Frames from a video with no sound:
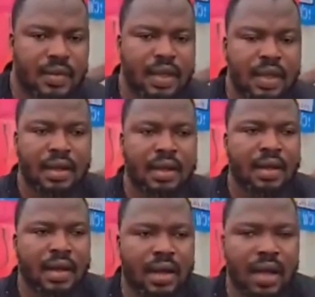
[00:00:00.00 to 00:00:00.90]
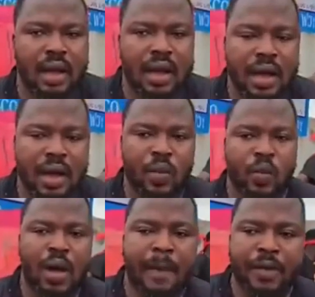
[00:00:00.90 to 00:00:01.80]
Yeah,
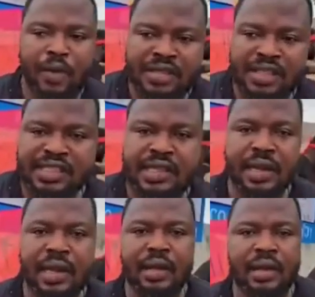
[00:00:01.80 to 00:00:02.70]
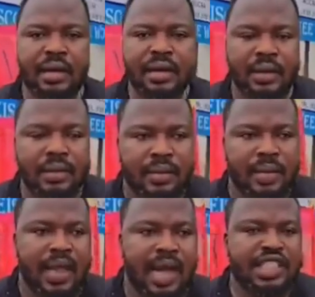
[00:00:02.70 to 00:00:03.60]
what happened was yesterday
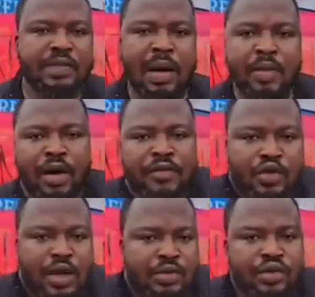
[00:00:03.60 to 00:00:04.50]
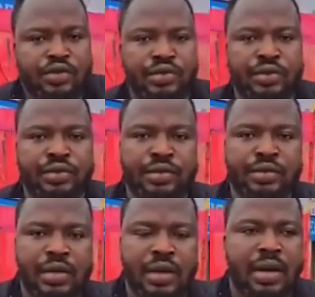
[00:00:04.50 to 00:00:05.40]
I see my boy off to come to
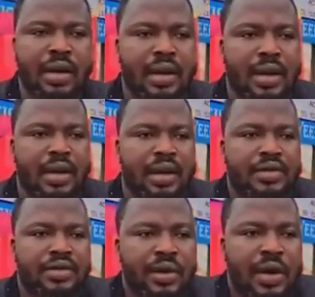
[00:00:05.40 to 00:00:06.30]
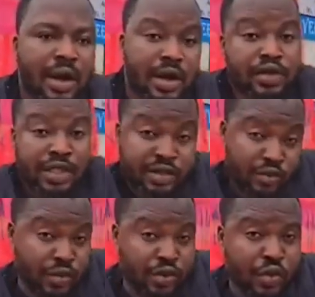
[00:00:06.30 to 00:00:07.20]
school. So I also said
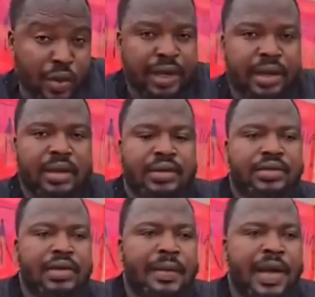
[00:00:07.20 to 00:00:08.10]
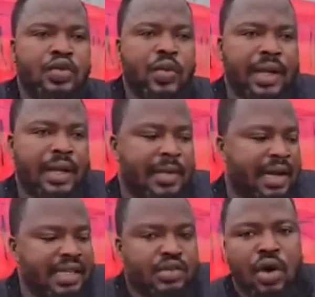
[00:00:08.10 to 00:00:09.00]
to go to work. So I'm at work and
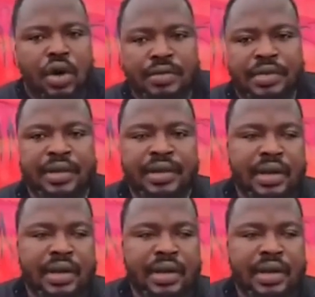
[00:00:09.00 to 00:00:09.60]
my niece called me